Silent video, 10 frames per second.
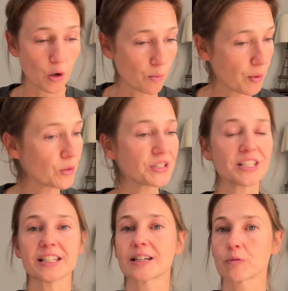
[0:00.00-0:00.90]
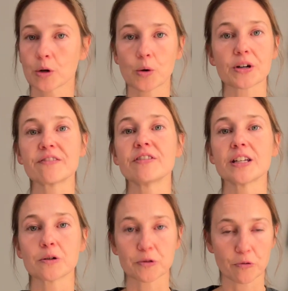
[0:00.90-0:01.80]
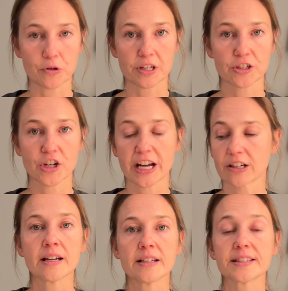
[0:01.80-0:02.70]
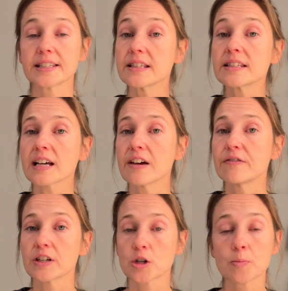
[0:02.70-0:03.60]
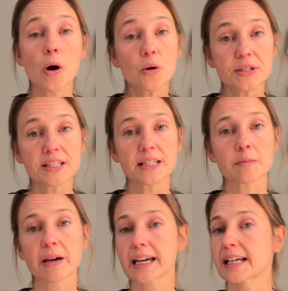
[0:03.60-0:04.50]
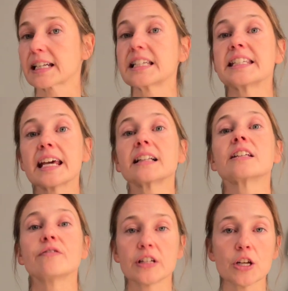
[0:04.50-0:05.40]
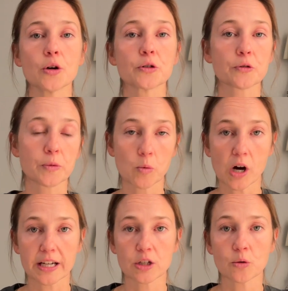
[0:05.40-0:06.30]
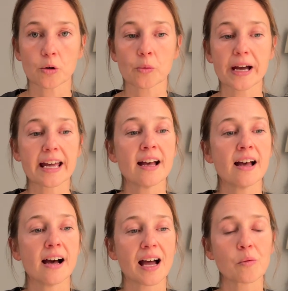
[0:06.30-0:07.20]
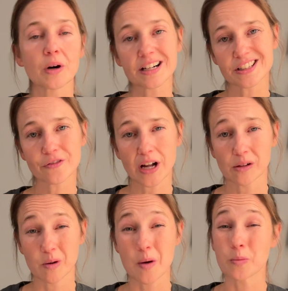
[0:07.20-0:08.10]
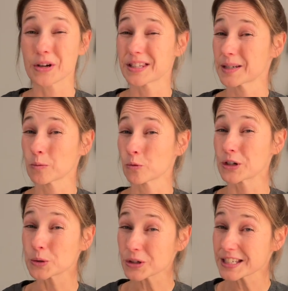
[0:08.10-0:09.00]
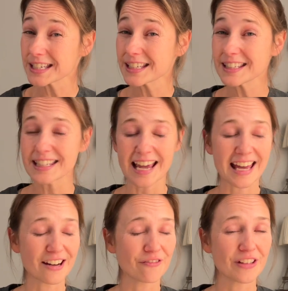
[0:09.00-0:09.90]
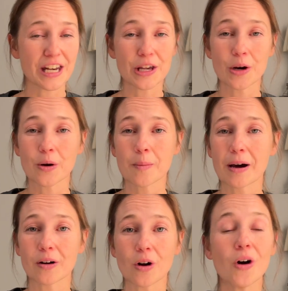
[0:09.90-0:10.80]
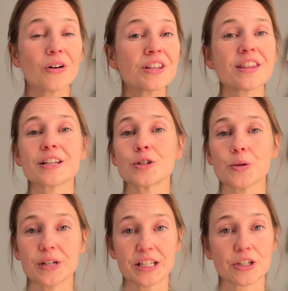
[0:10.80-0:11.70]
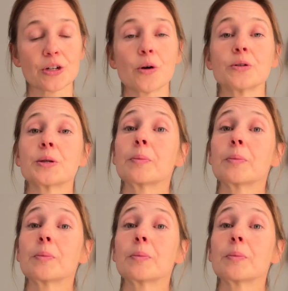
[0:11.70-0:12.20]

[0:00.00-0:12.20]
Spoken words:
posting and recording videos for this channel. Since I finished posting my kind of daily videos from the walk in Norway, I wanted to follow up with some resources and a video about all the things you need to know to